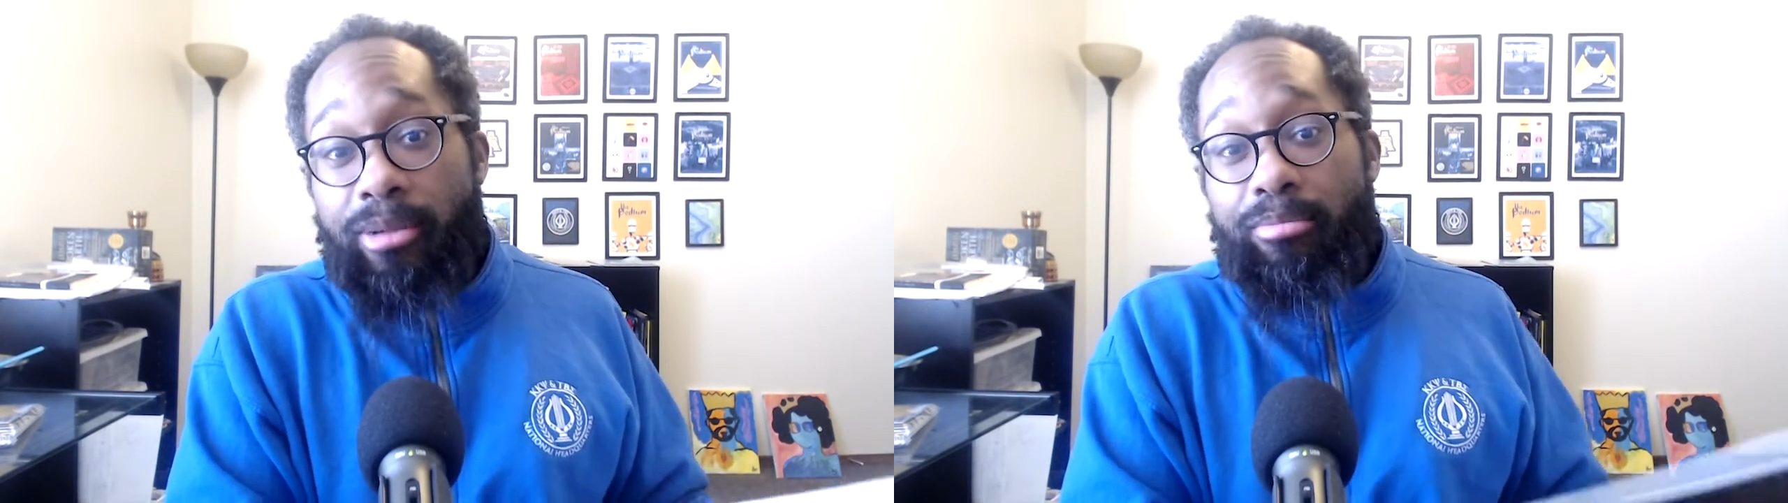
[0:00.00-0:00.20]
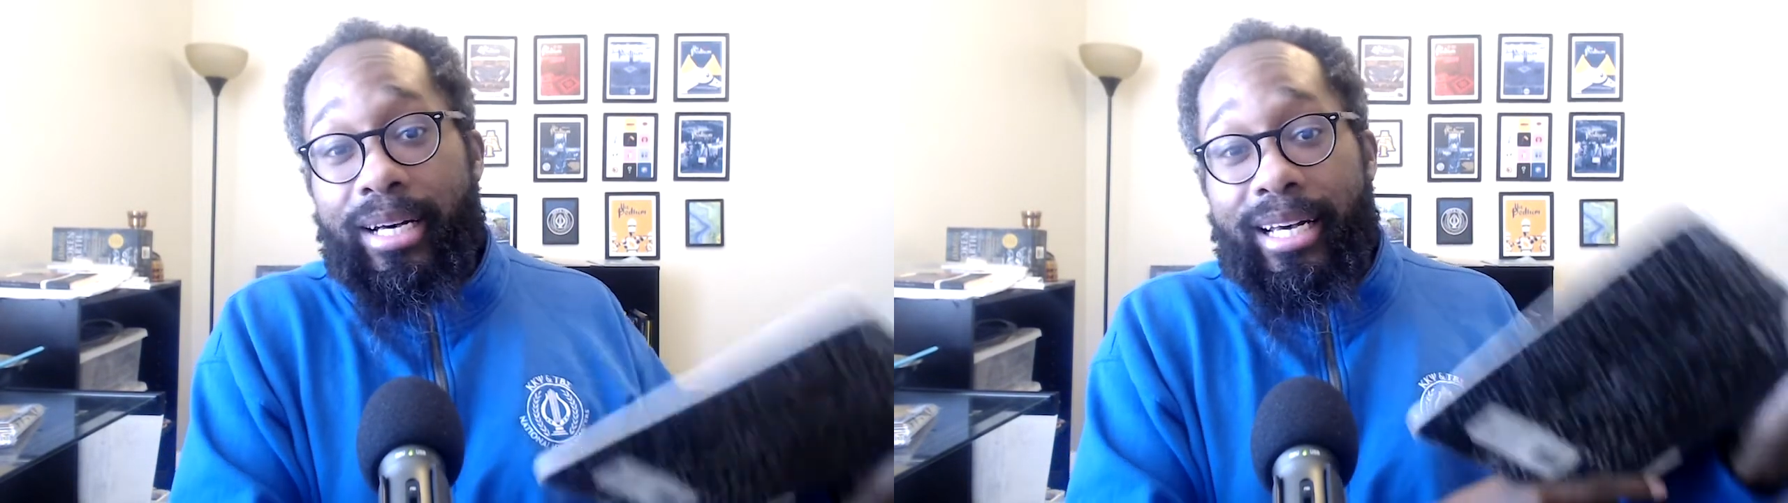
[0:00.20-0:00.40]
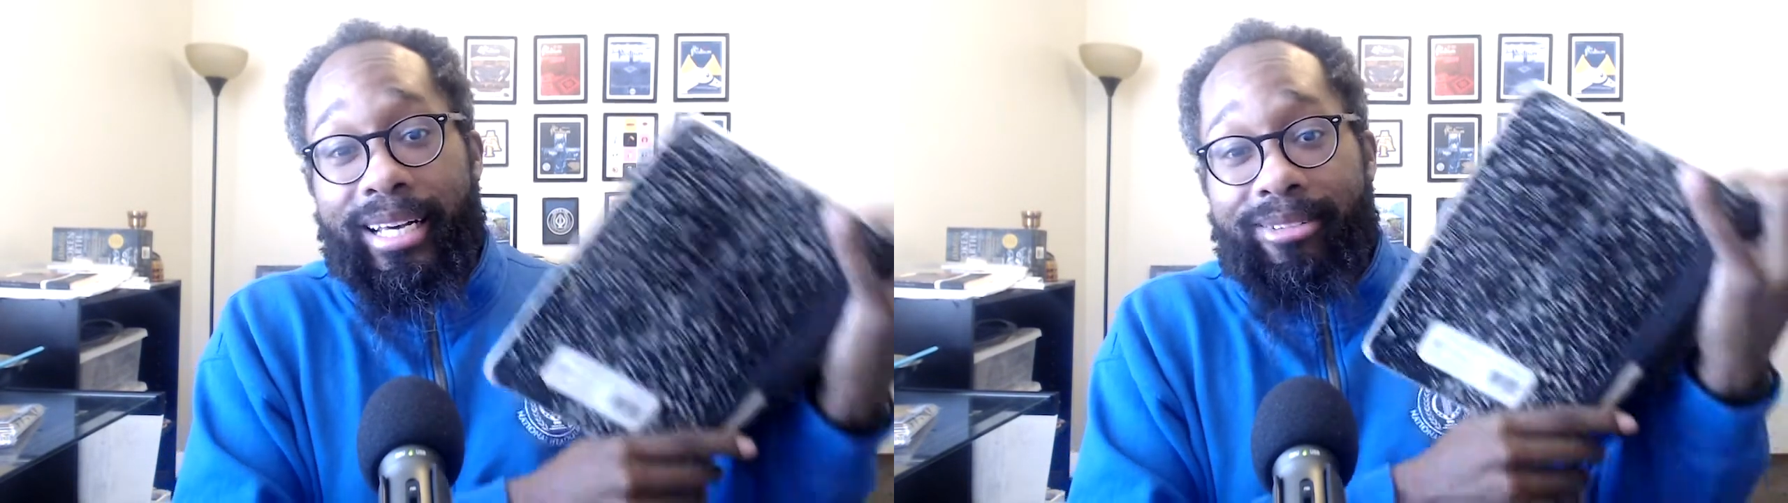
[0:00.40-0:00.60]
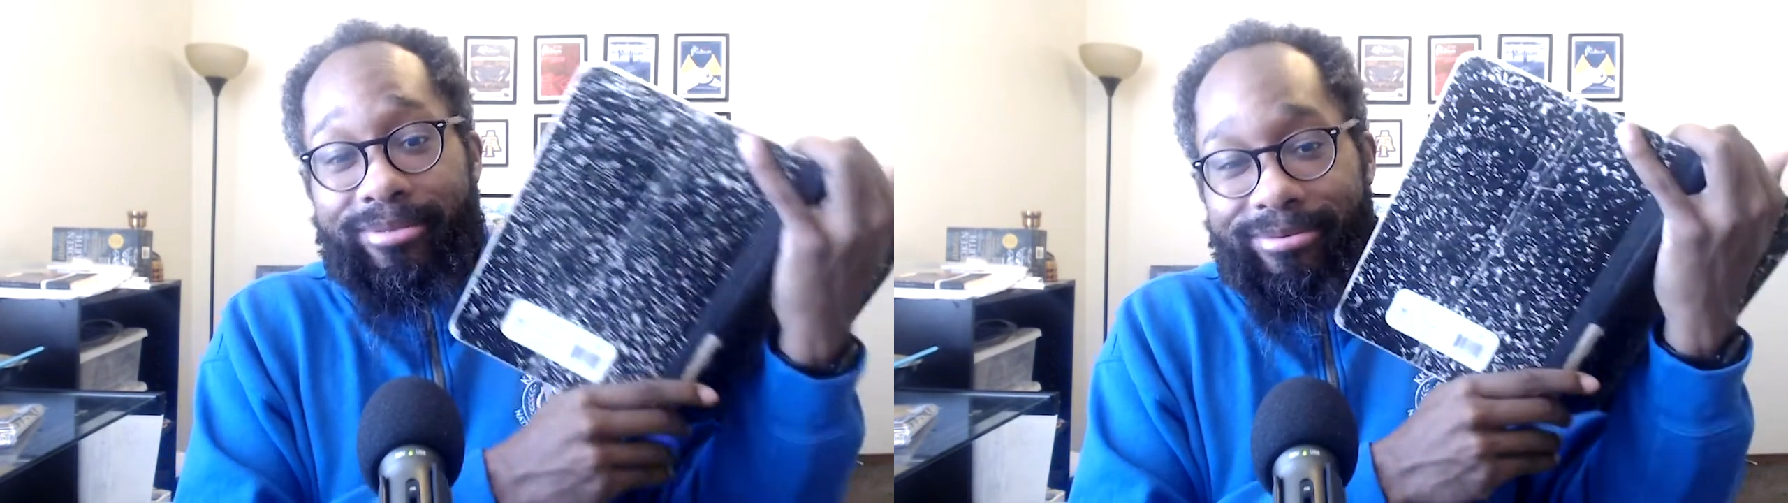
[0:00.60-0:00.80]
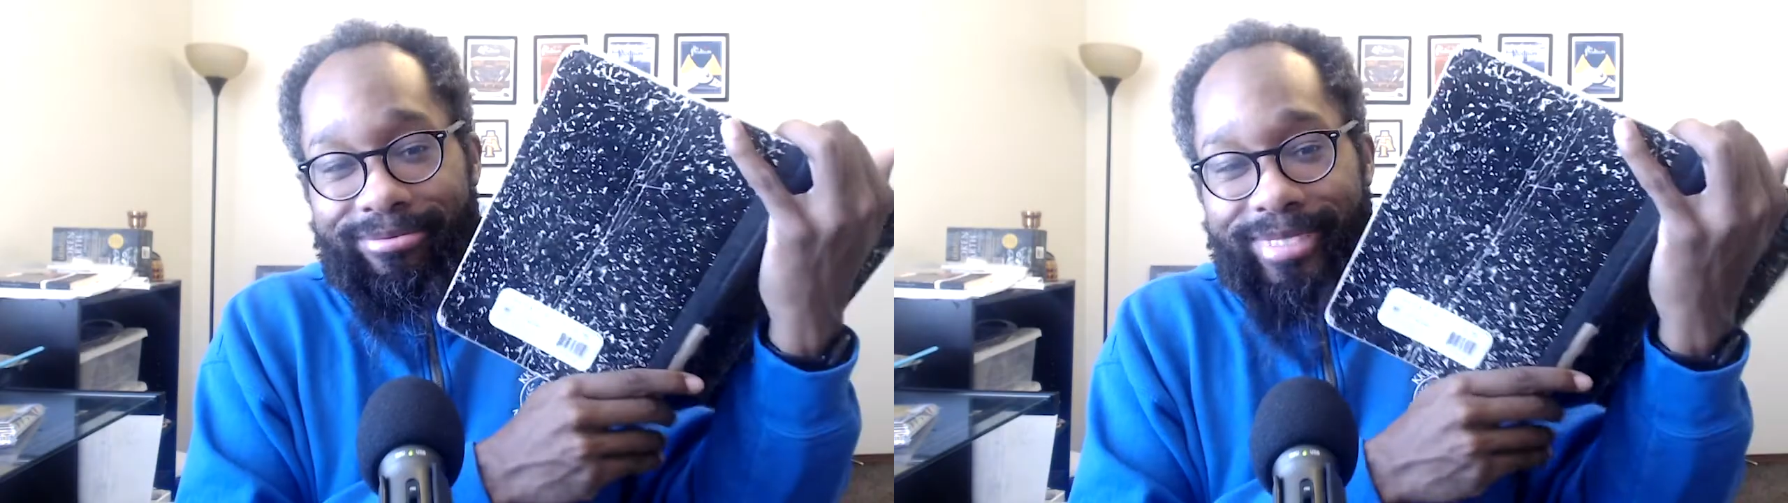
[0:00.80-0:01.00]
but
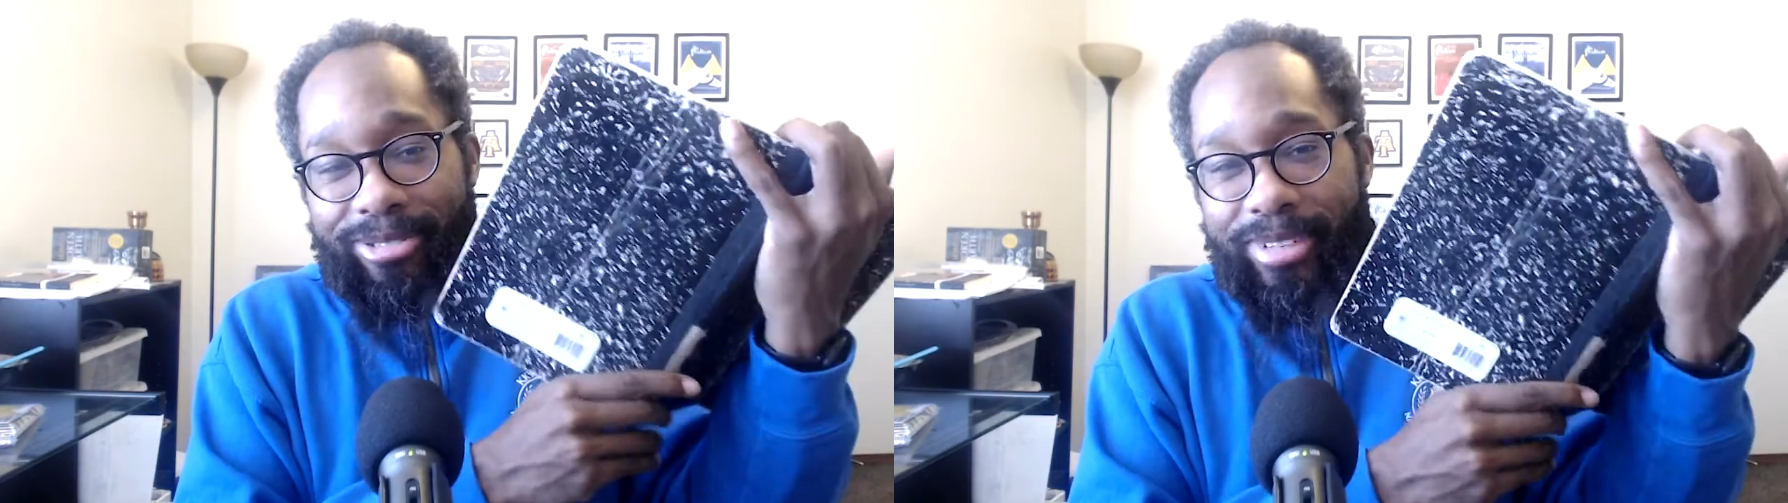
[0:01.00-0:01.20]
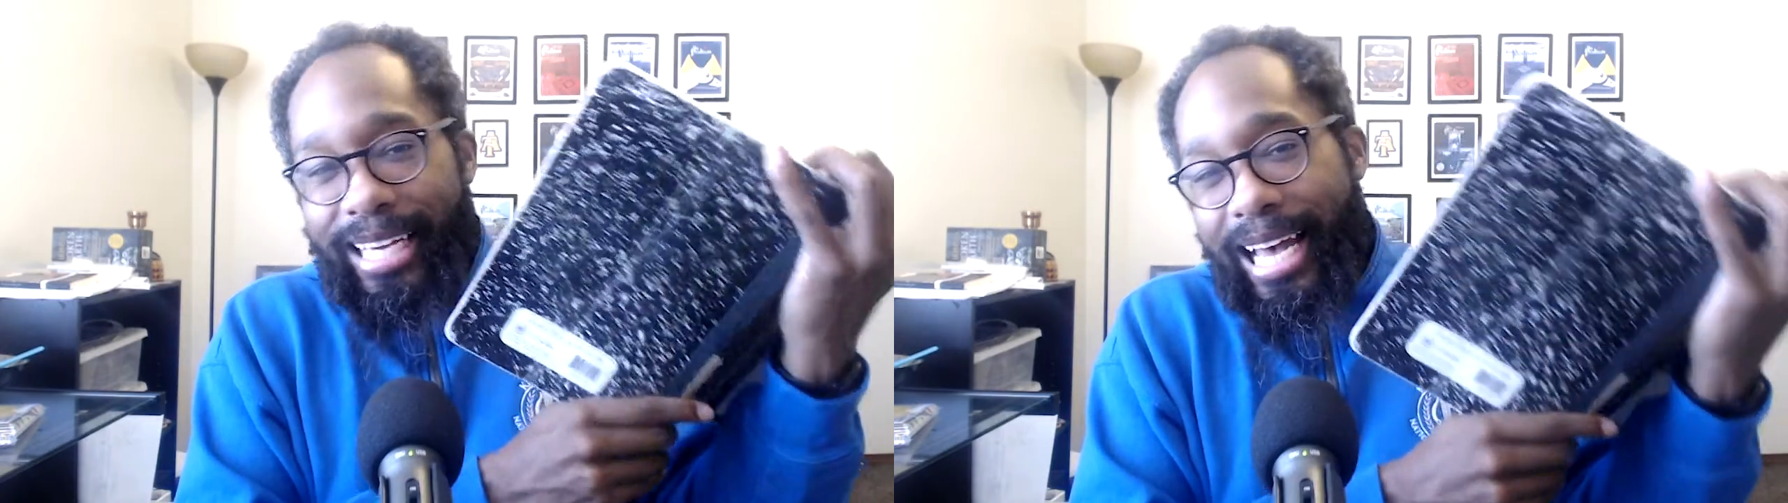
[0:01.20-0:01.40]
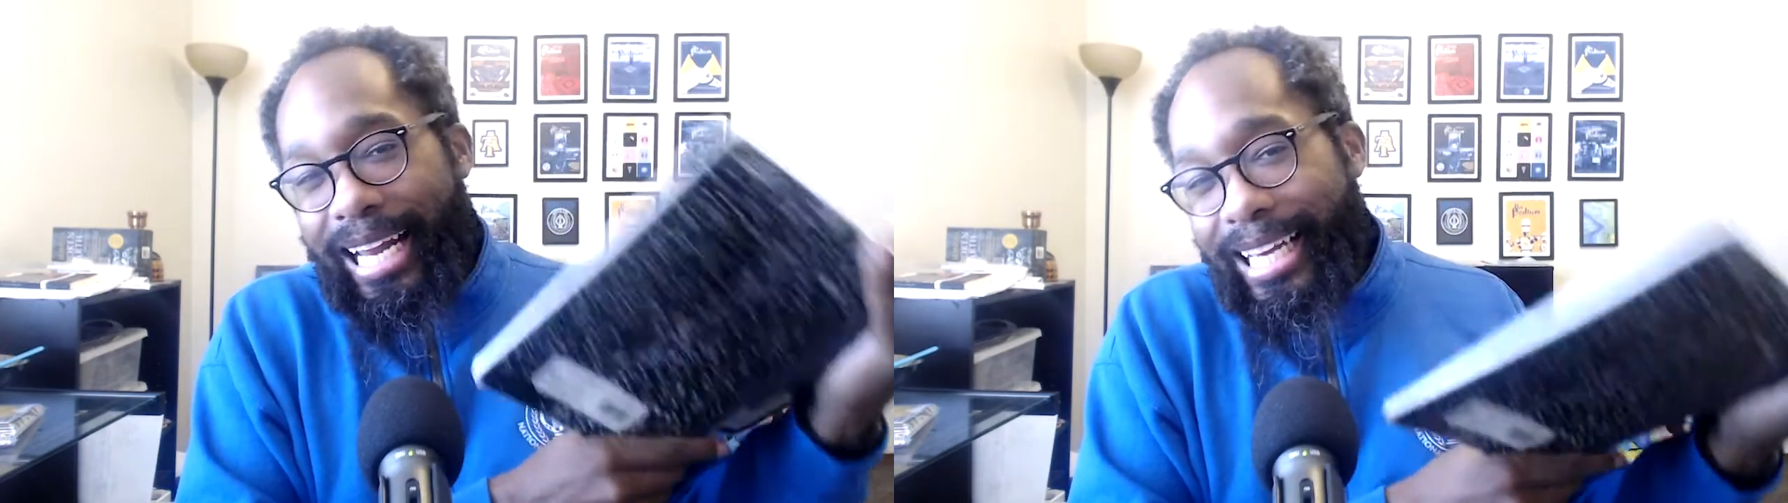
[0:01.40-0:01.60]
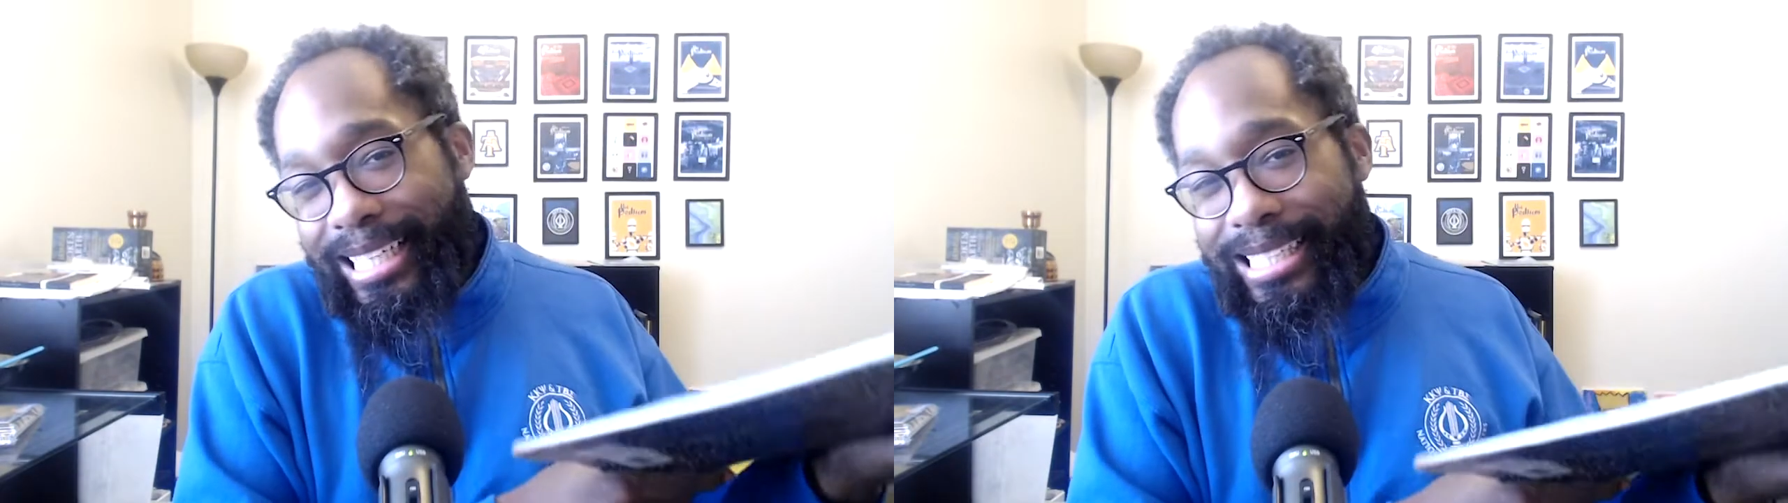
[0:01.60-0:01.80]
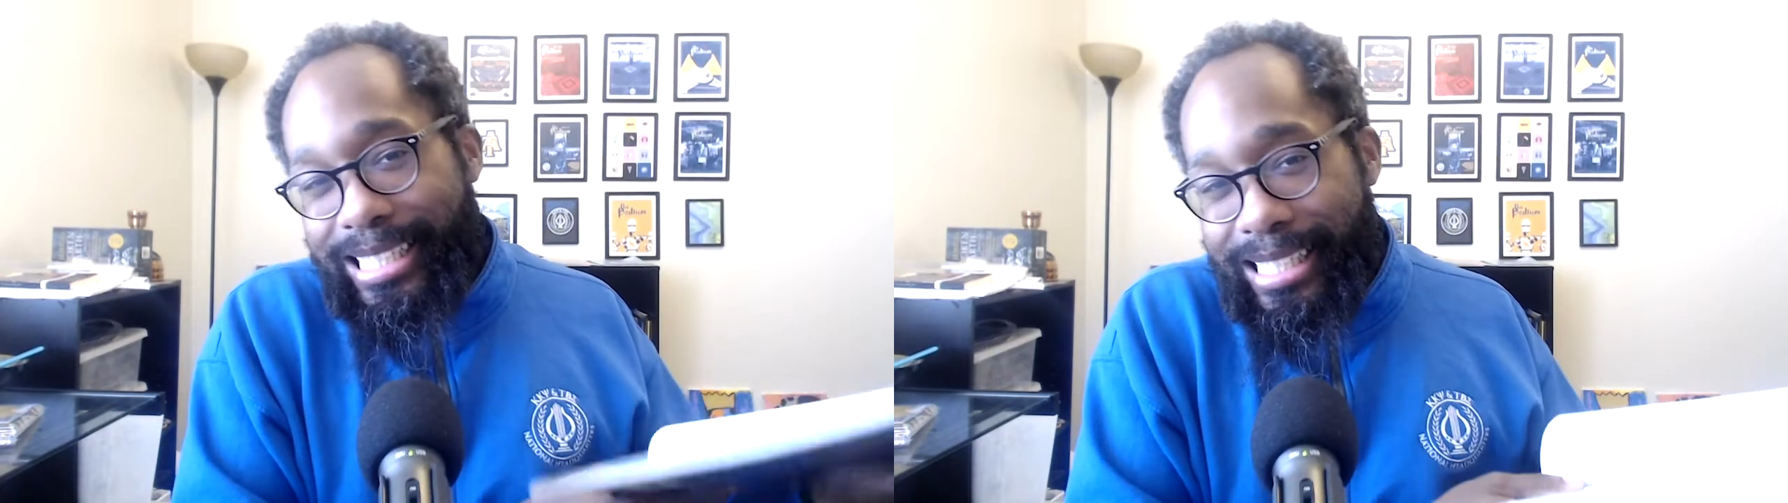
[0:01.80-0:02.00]
you really got to
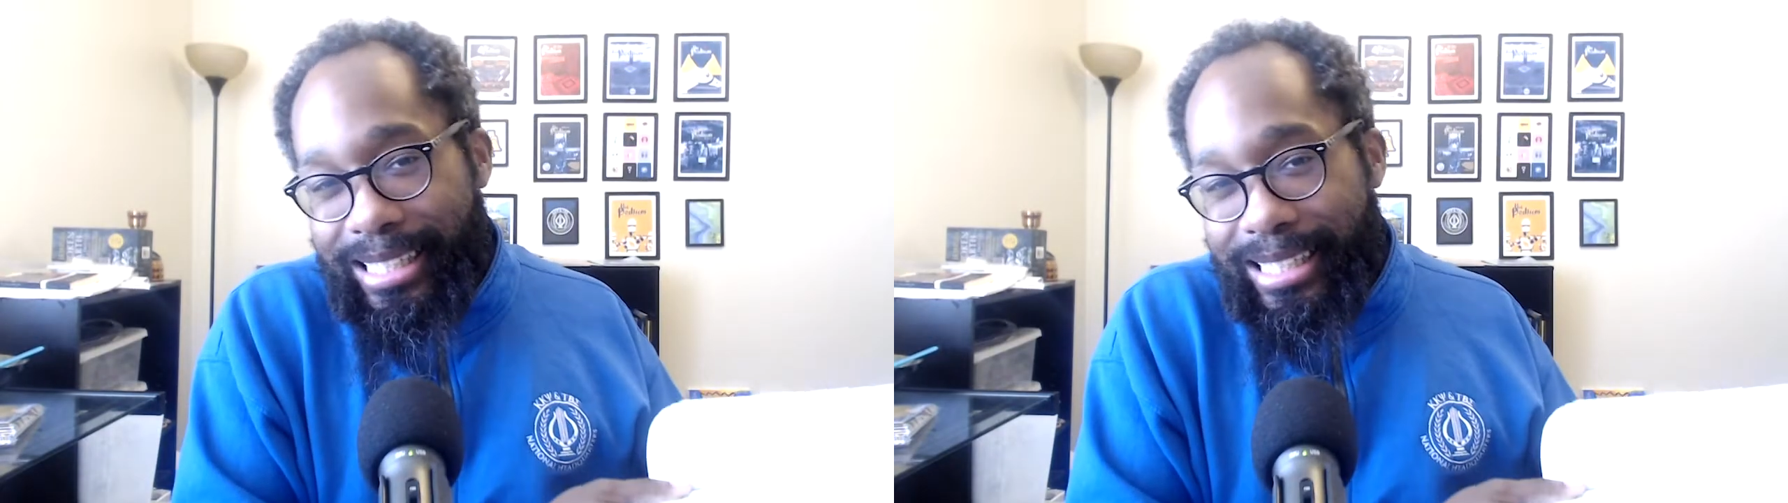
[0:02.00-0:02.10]
get into the